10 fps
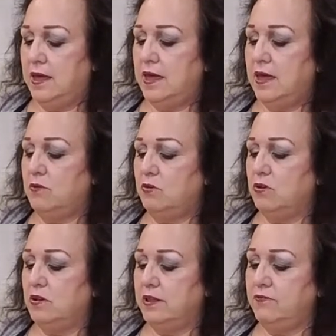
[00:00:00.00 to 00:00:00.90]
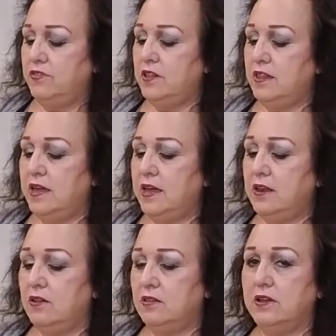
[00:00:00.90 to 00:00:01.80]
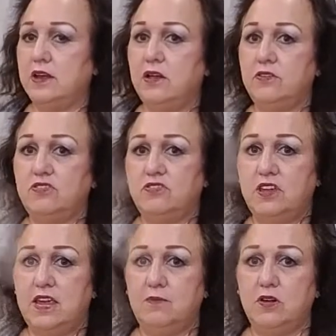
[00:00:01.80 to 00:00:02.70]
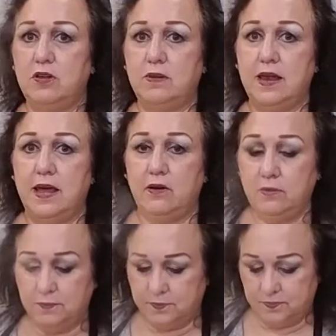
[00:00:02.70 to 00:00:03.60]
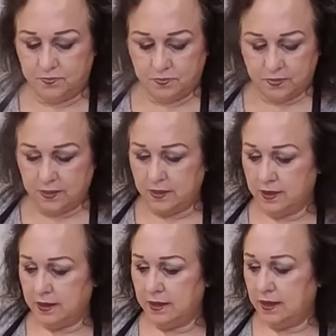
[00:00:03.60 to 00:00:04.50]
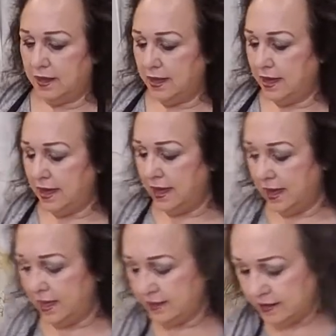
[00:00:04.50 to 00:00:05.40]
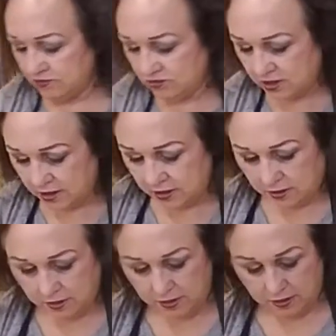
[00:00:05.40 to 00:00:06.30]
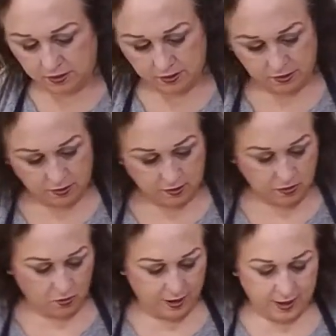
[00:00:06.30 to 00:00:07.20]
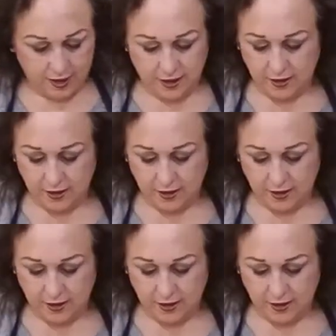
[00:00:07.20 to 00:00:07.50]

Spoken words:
And we're going to lift the lid. Look at all the steam coming out. And let's go ahead